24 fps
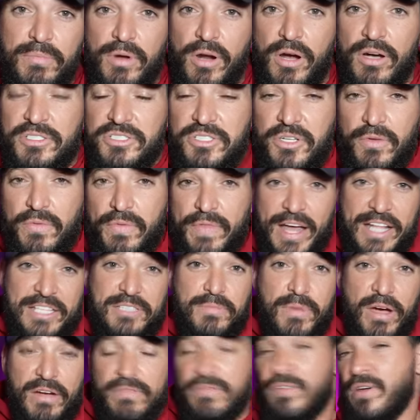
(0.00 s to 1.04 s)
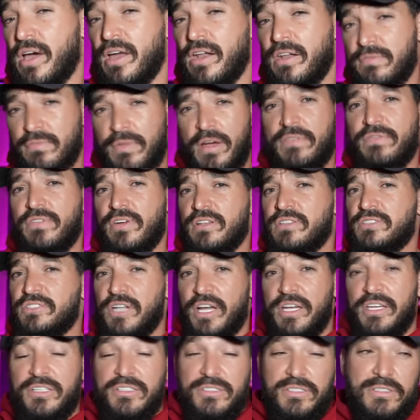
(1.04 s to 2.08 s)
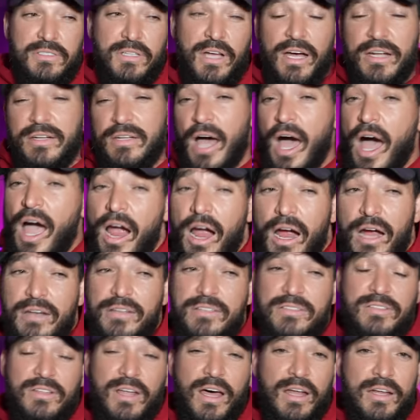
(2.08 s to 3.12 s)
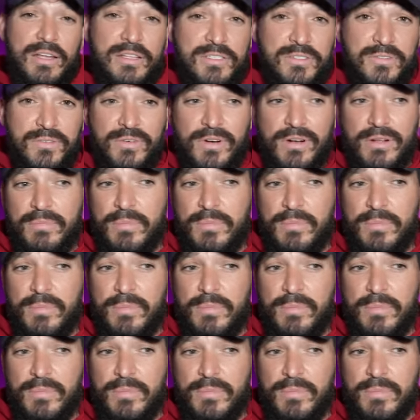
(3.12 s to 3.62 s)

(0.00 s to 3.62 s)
But also that's my friend, and my friend's saying he's not tired. He's not into it.